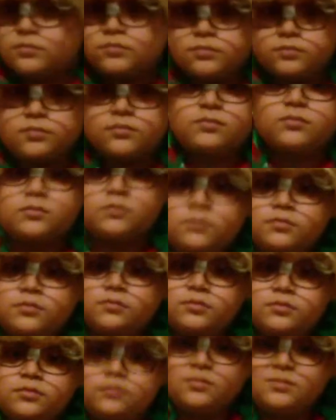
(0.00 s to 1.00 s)

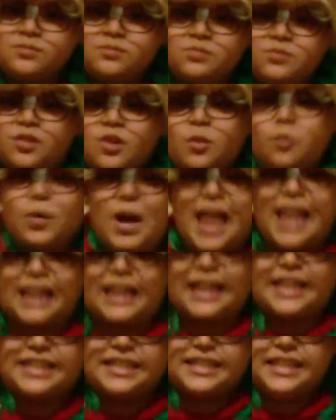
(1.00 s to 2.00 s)
Valentine when
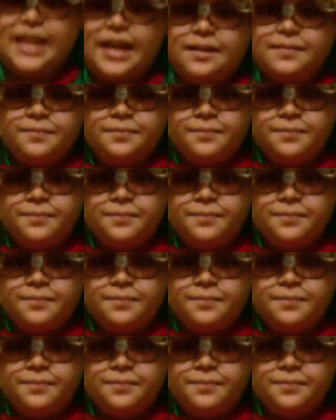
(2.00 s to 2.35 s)
well, Linda,